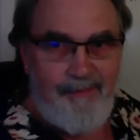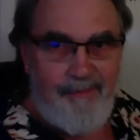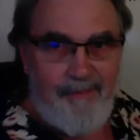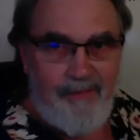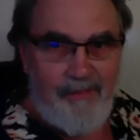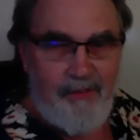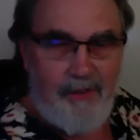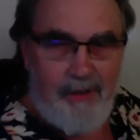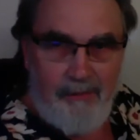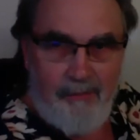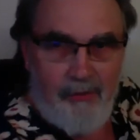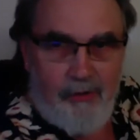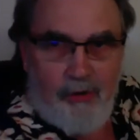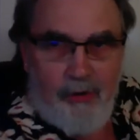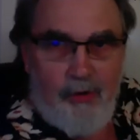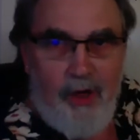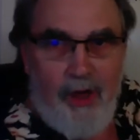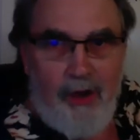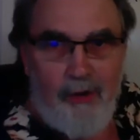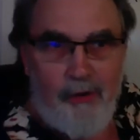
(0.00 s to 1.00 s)
Said it's
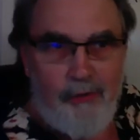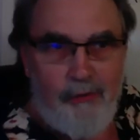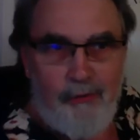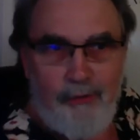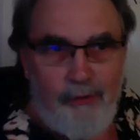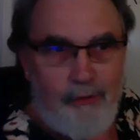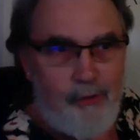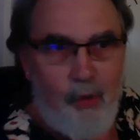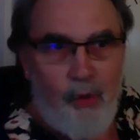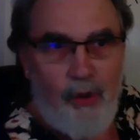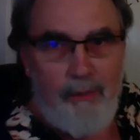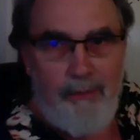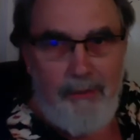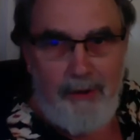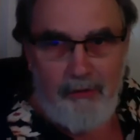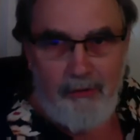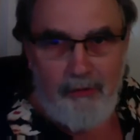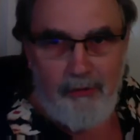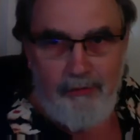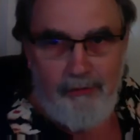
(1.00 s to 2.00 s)
$2 for 20
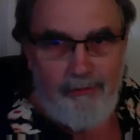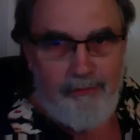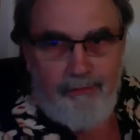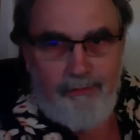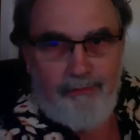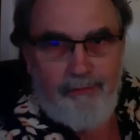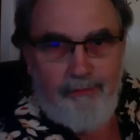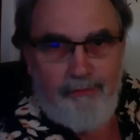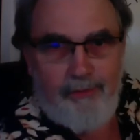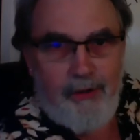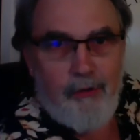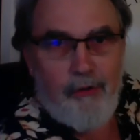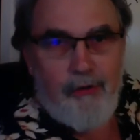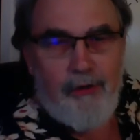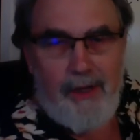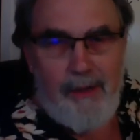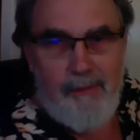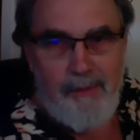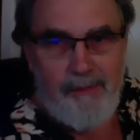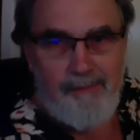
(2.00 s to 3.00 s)
minutes of
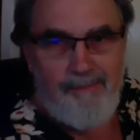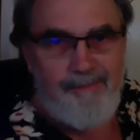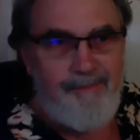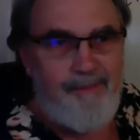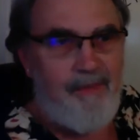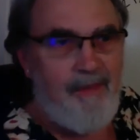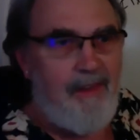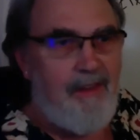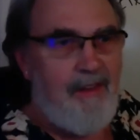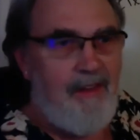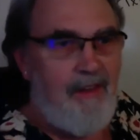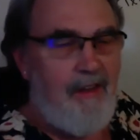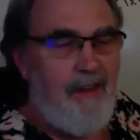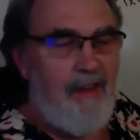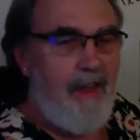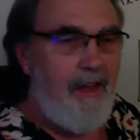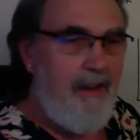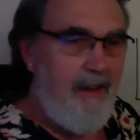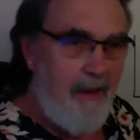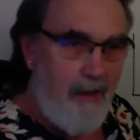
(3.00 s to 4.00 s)
entertainment.
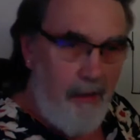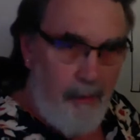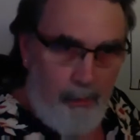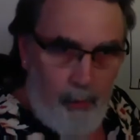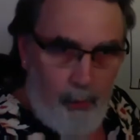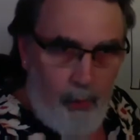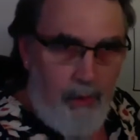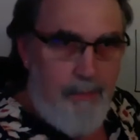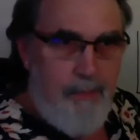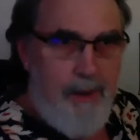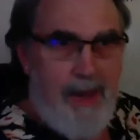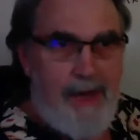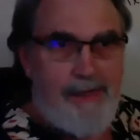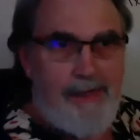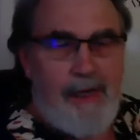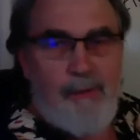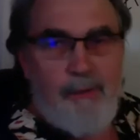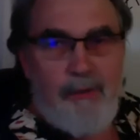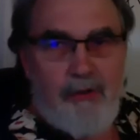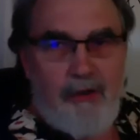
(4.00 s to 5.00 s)
And then on the way back,
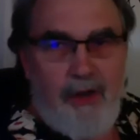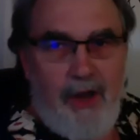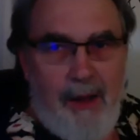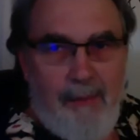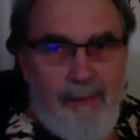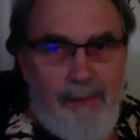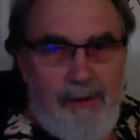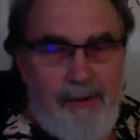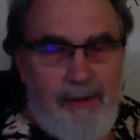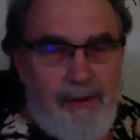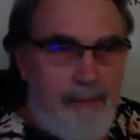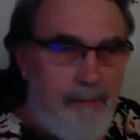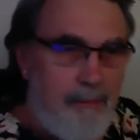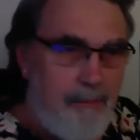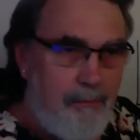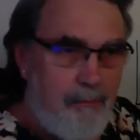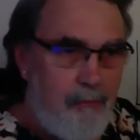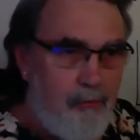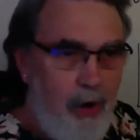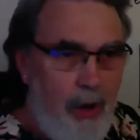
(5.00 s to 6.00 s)
I would stop and
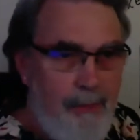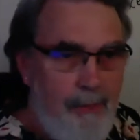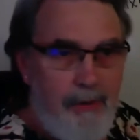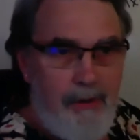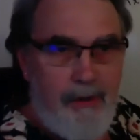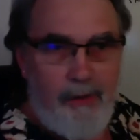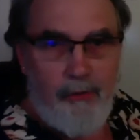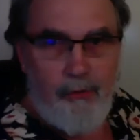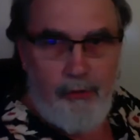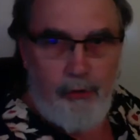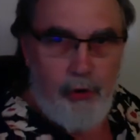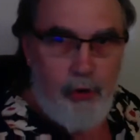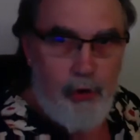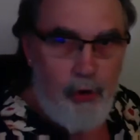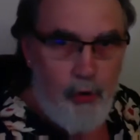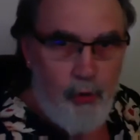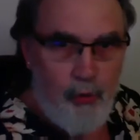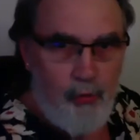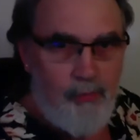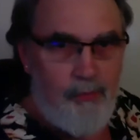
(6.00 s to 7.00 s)
drop another
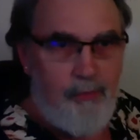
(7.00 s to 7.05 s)
$2.